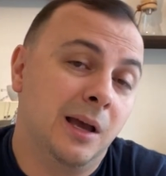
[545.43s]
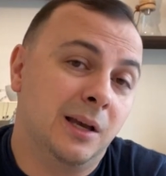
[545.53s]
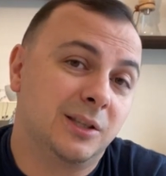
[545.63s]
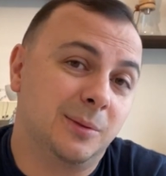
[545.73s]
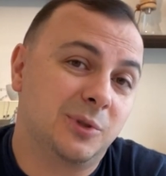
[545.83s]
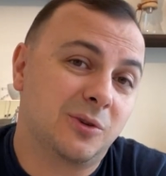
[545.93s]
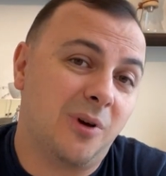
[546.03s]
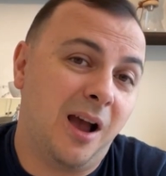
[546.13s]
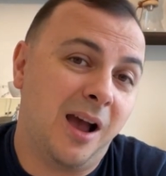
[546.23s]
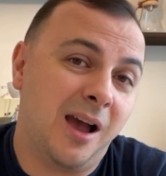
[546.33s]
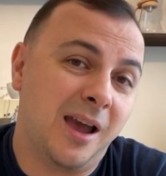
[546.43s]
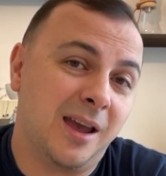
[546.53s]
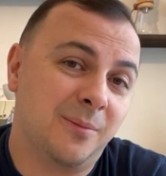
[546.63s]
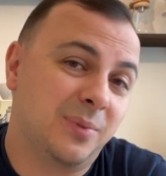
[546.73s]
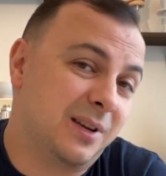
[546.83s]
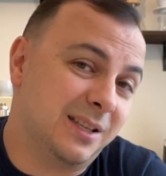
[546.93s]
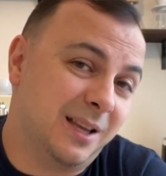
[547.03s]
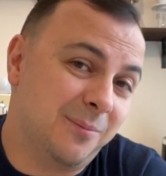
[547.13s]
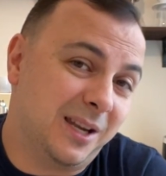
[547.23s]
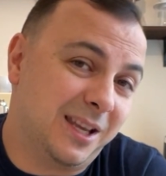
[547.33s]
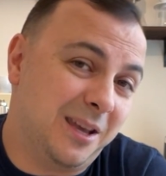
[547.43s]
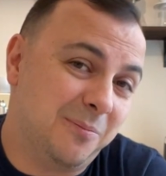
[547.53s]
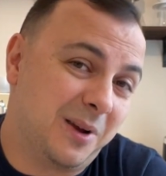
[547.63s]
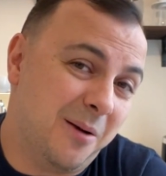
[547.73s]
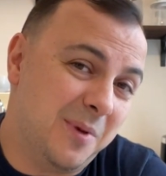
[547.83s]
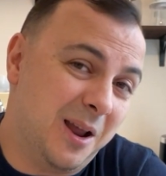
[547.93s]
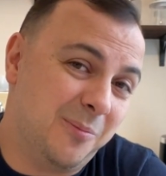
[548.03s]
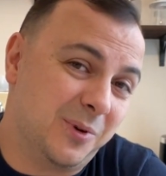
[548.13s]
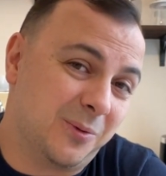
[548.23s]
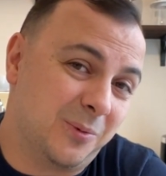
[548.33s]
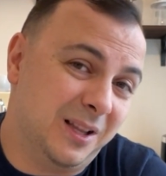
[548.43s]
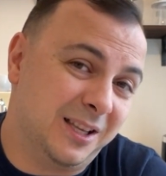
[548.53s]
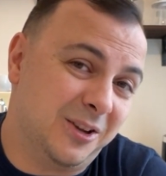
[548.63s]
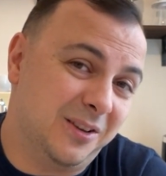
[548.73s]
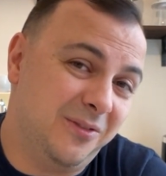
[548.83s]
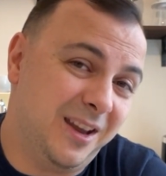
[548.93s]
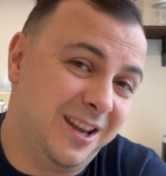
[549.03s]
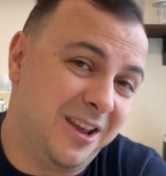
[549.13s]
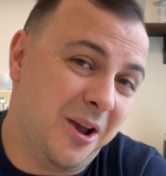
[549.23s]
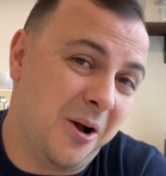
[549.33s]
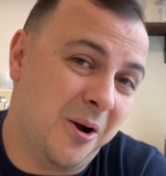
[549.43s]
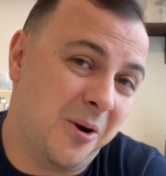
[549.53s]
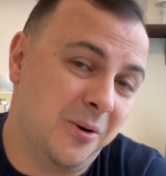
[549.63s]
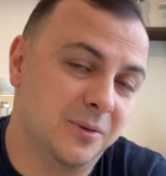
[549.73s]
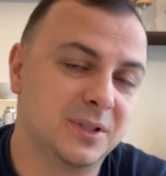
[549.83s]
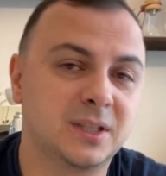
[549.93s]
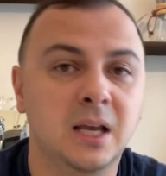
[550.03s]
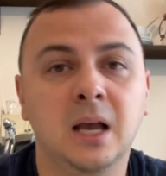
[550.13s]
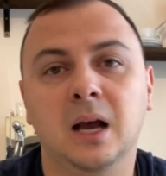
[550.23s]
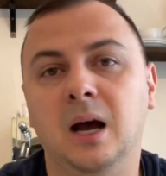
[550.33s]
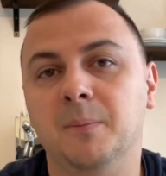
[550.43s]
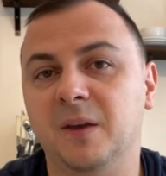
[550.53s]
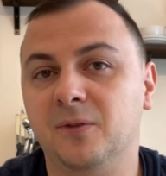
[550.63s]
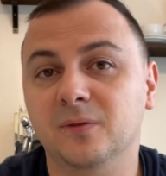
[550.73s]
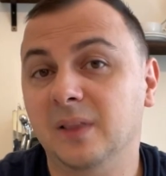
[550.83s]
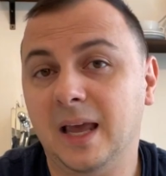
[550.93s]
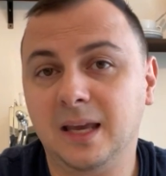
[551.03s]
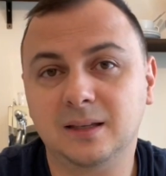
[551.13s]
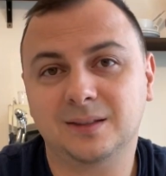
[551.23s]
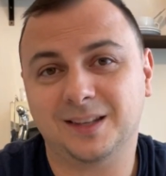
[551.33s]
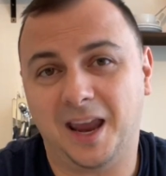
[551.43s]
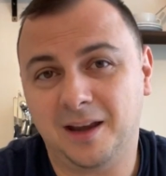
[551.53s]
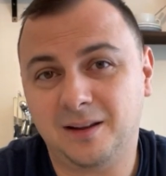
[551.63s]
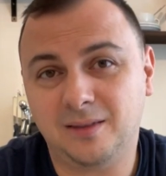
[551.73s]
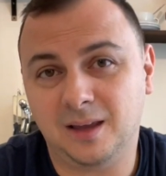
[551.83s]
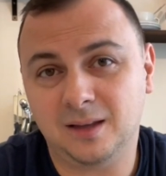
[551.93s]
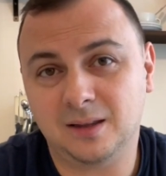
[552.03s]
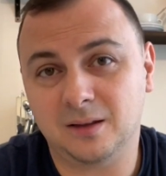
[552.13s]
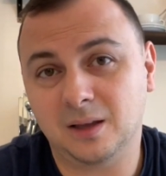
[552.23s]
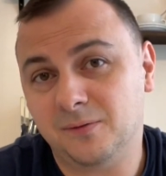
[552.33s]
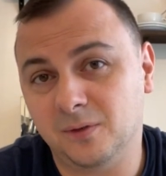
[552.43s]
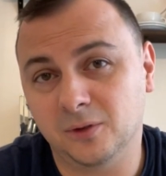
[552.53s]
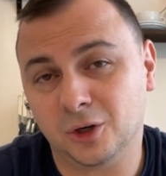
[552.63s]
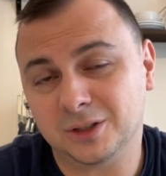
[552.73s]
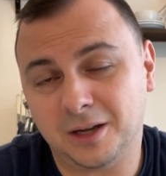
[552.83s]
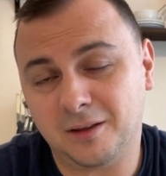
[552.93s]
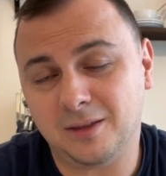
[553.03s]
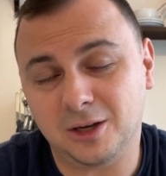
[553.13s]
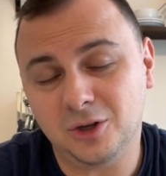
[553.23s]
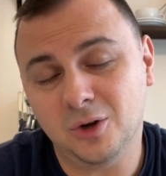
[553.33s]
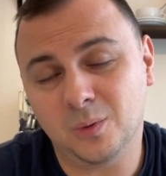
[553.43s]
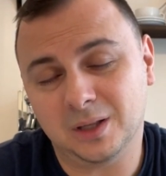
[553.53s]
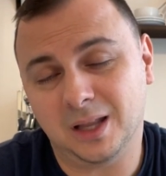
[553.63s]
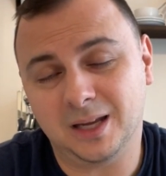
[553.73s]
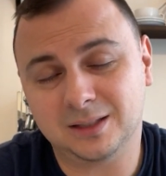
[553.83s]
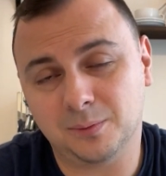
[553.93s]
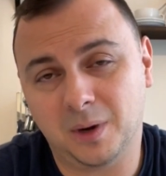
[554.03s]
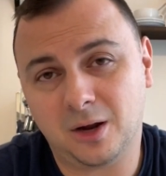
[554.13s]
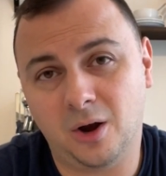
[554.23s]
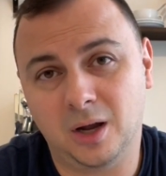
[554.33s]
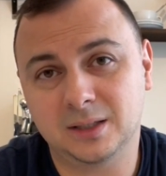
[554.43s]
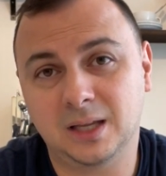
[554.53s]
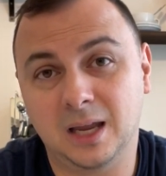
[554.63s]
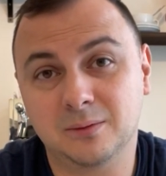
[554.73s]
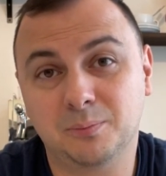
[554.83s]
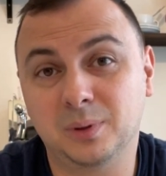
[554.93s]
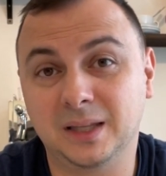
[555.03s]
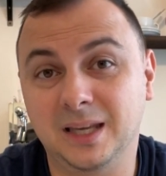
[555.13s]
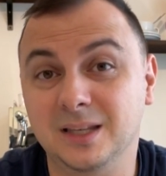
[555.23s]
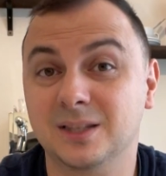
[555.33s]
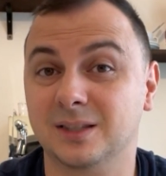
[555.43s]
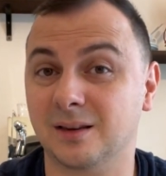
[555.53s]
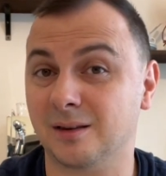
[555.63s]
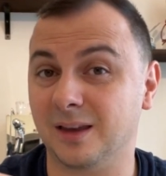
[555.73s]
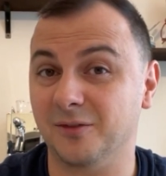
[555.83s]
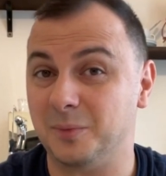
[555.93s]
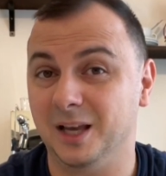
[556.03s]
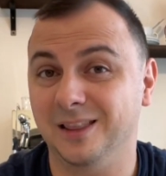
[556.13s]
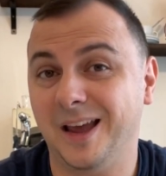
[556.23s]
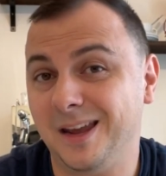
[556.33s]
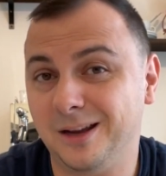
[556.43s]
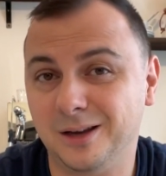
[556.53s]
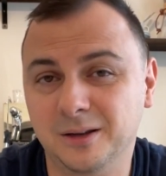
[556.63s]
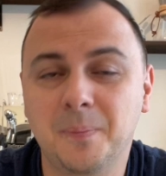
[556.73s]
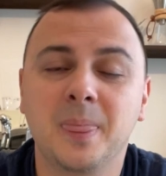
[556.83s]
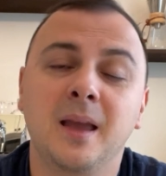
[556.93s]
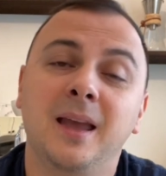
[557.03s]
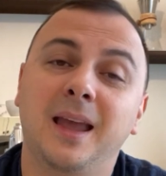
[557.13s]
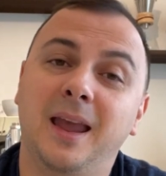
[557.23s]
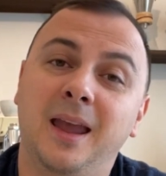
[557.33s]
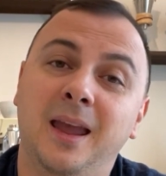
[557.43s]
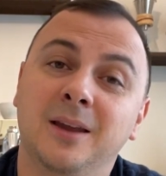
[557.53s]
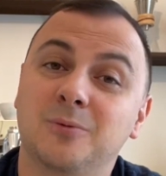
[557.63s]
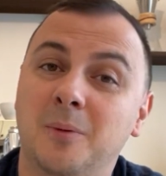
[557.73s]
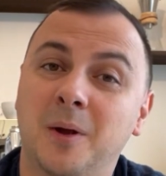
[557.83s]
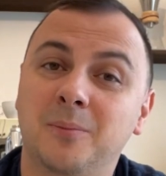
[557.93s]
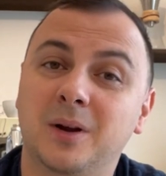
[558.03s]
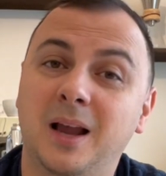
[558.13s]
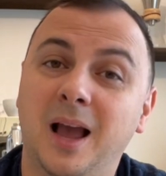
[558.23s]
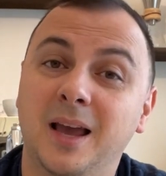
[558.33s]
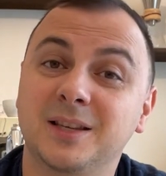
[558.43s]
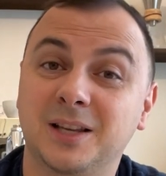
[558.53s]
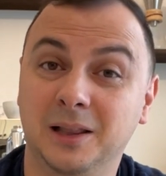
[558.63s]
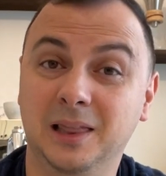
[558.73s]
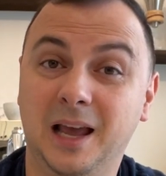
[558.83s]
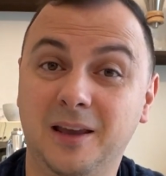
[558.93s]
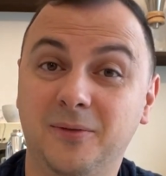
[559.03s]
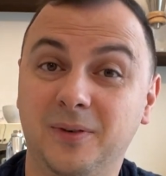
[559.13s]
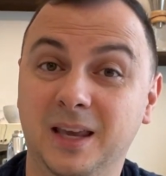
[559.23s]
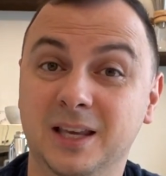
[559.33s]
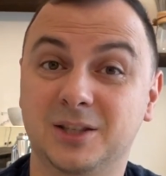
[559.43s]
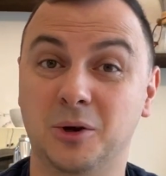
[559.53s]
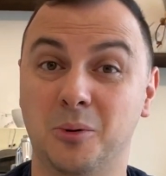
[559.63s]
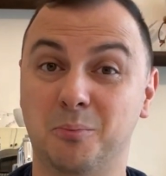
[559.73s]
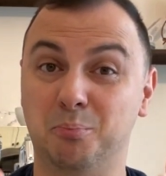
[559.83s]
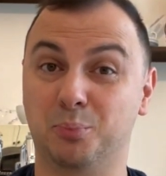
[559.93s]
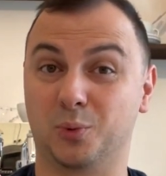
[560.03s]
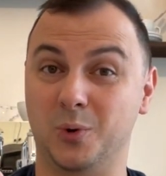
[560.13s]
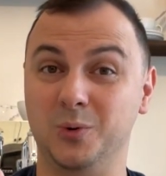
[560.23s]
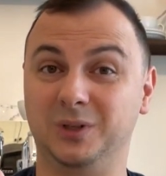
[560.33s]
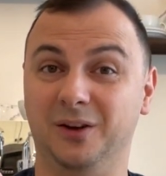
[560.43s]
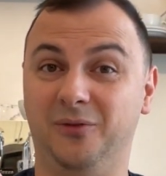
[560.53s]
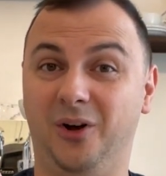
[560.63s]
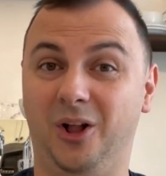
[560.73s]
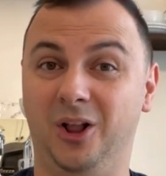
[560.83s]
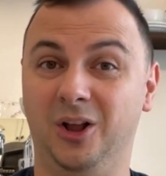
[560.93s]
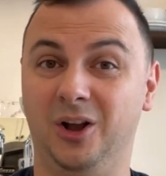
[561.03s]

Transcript: Subscribe, because I'm going to keep coming up with really good videos. If you've liked anything, if you've learned anything new and liked my content, please give me a like. And remember guys, life is beautiful.